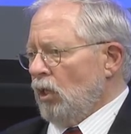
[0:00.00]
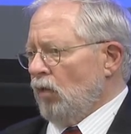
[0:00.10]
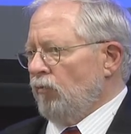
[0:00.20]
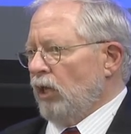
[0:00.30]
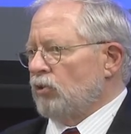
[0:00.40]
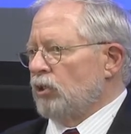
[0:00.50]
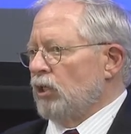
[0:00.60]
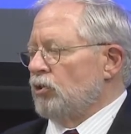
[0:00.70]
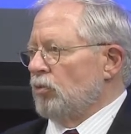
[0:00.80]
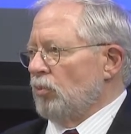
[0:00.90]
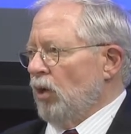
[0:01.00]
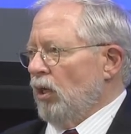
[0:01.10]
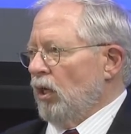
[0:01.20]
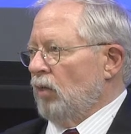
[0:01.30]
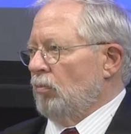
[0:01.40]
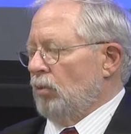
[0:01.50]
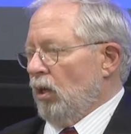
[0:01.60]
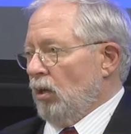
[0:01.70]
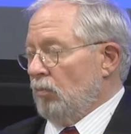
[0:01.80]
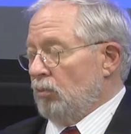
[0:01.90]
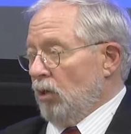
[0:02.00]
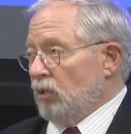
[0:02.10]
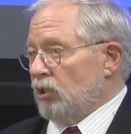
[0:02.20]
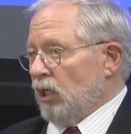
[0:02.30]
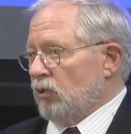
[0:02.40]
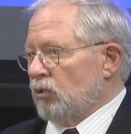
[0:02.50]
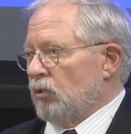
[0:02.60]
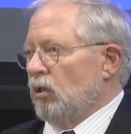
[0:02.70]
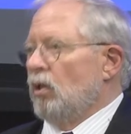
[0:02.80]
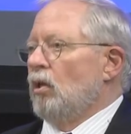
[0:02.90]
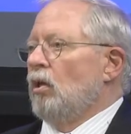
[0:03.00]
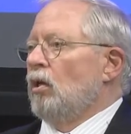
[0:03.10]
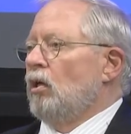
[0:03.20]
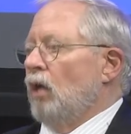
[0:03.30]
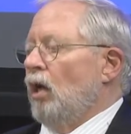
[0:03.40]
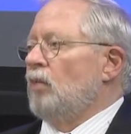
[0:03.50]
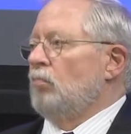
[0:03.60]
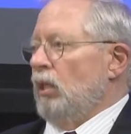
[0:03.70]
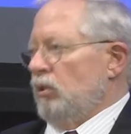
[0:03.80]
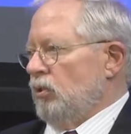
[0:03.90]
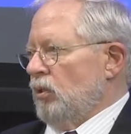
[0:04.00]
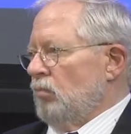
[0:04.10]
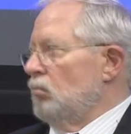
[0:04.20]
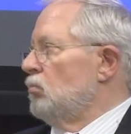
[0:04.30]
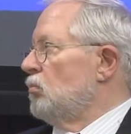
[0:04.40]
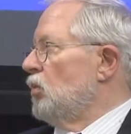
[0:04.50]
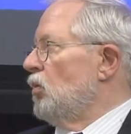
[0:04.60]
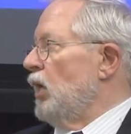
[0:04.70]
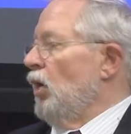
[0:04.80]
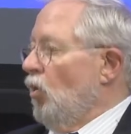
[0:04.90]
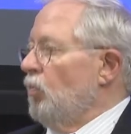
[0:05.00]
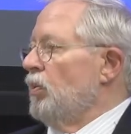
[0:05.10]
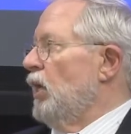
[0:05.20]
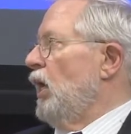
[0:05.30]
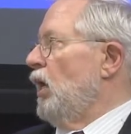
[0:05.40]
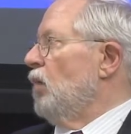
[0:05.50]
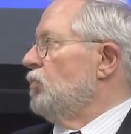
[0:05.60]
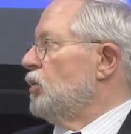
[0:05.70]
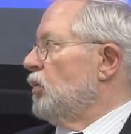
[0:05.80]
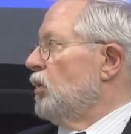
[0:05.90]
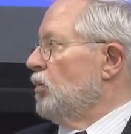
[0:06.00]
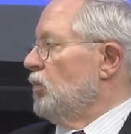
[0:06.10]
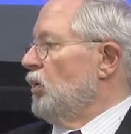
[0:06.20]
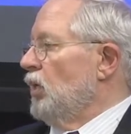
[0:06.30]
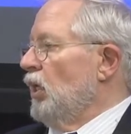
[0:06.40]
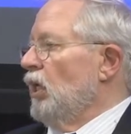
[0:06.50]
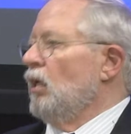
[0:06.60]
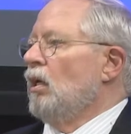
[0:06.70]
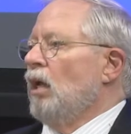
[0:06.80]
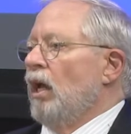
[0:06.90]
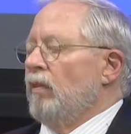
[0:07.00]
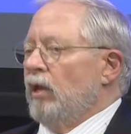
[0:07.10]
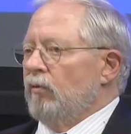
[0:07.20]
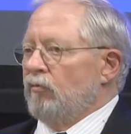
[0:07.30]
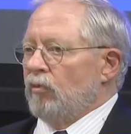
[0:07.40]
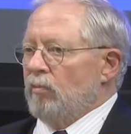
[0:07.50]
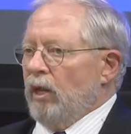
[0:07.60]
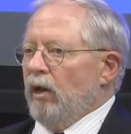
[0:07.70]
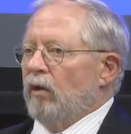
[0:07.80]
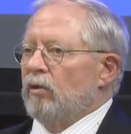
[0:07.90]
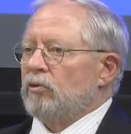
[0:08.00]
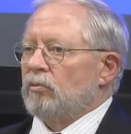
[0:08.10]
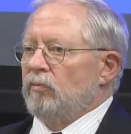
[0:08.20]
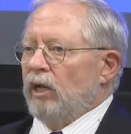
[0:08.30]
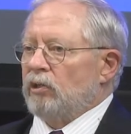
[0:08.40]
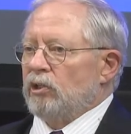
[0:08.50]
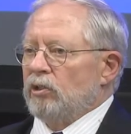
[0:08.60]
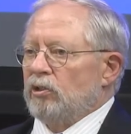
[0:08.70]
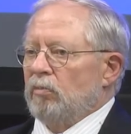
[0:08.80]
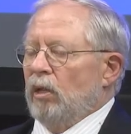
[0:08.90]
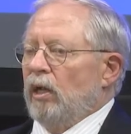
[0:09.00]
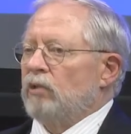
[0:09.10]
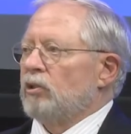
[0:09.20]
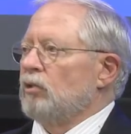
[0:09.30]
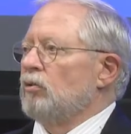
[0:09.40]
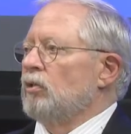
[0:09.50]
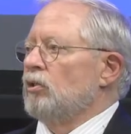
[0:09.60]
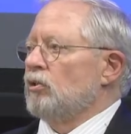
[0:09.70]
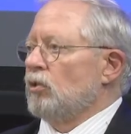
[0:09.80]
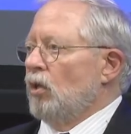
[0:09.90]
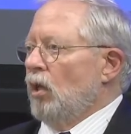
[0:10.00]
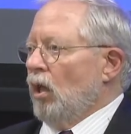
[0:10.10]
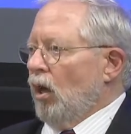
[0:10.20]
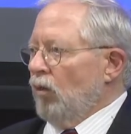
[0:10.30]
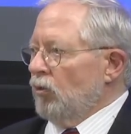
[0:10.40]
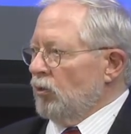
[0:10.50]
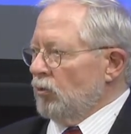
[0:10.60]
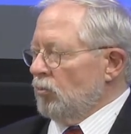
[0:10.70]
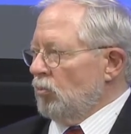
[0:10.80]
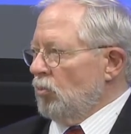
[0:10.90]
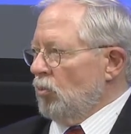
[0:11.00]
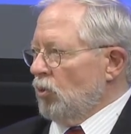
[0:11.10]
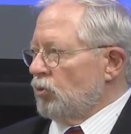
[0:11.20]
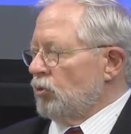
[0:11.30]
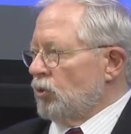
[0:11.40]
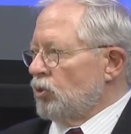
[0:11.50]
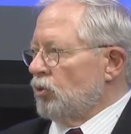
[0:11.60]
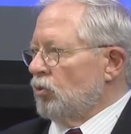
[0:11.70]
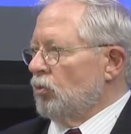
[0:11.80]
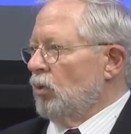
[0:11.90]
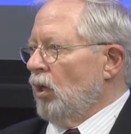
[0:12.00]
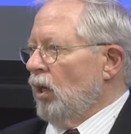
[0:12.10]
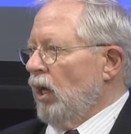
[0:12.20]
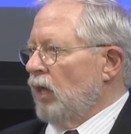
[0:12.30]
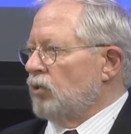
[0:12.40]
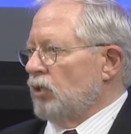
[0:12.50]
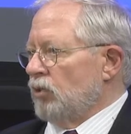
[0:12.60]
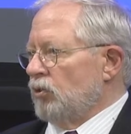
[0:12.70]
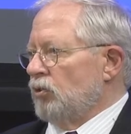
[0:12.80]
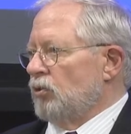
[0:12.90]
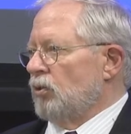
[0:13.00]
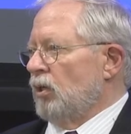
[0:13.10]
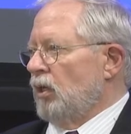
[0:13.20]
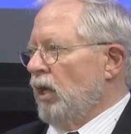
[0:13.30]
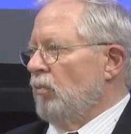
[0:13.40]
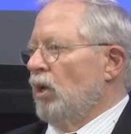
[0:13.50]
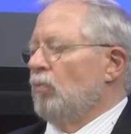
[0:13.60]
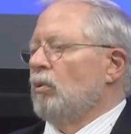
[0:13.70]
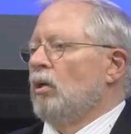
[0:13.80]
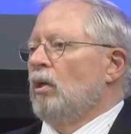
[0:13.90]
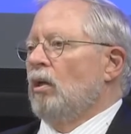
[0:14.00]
vaccination projects. God bless them. They opened that up to the community, and then from there, as vaccine supplies increased, other more traditional accesses came up.